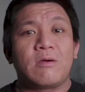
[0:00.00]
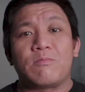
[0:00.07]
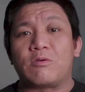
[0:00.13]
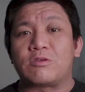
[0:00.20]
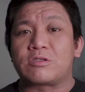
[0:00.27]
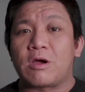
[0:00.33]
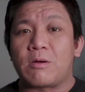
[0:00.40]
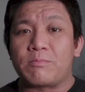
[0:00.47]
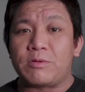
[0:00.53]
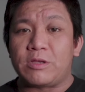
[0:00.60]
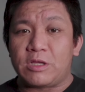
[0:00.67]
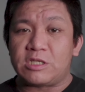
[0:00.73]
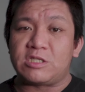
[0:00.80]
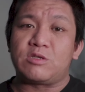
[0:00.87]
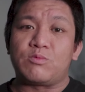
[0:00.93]
most
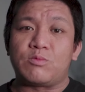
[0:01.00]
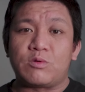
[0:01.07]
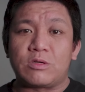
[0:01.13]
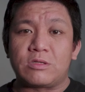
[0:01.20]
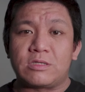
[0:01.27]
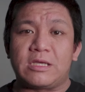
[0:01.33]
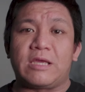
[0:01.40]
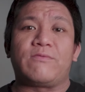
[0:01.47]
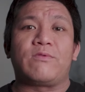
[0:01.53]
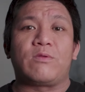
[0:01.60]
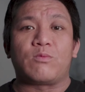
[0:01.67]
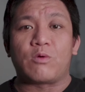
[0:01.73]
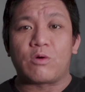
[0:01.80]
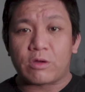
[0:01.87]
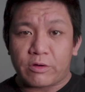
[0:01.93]
companies wouldn't
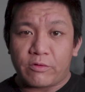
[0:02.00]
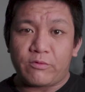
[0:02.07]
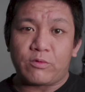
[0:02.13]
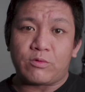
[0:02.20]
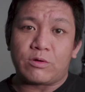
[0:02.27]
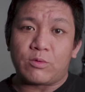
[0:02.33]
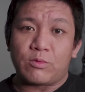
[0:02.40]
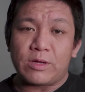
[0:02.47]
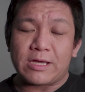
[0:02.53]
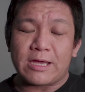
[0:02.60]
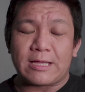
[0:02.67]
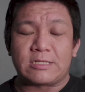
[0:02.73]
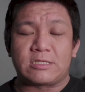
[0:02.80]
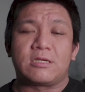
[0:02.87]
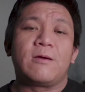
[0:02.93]
even work through the
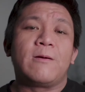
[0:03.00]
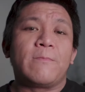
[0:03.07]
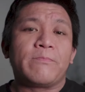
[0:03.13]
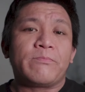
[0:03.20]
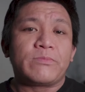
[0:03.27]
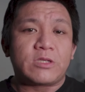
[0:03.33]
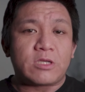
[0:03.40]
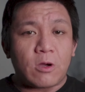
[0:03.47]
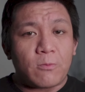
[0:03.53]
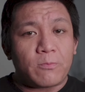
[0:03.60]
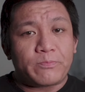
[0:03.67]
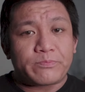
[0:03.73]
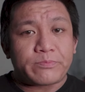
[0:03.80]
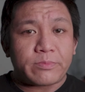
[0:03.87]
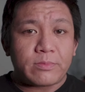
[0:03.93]
weekends. So
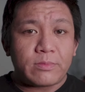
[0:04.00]
I'm